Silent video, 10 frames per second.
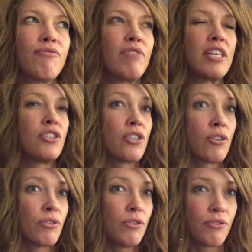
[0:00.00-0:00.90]
in
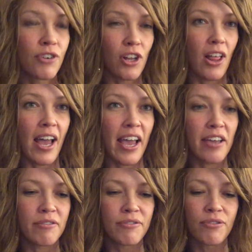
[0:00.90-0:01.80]
general for
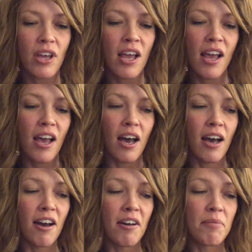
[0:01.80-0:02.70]
life.
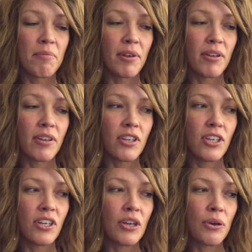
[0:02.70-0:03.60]
Um,
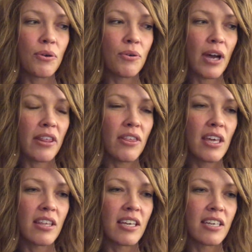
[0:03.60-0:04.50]
you know, I
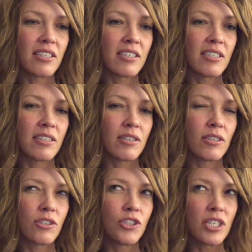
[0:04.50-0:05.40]
think that
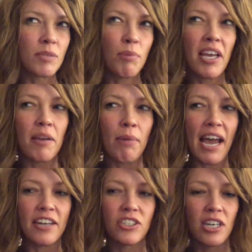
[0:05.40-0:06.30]
just being
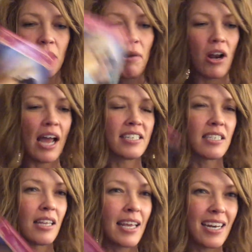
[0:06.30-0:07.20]
passionate about
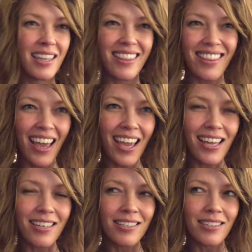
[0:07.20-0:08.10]
isolated
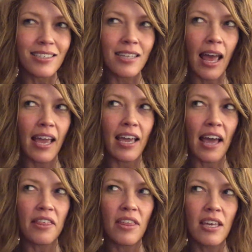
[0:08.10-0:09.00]
things, like,
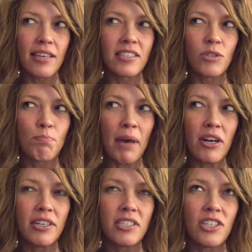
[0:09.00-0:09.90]
I think it's
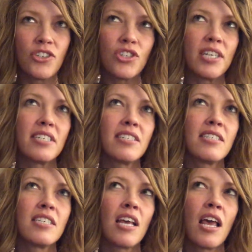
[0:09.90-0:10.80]
better to just